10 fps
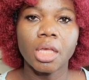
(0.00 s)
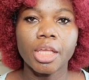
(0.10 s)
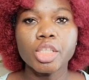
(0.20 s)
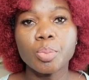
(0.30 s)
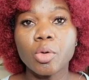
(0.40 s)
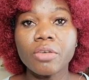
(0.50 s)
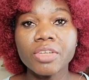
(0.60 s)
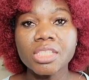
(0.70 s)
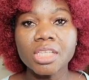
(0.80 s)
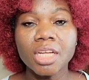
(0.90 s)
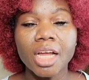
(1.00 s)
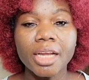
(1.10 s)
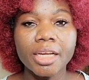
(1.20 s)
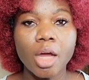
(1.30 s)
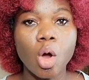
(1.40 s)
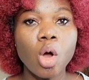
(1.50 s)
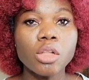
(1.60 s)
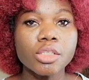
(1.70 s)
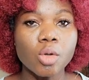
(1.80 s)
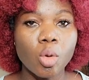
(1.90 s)
Each province in Canada
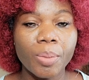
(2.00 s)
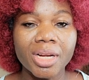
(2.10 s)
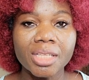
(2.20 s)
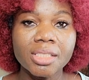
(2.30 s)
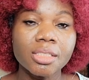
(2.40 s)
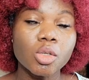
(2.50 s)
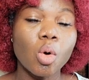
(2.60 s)
also operates its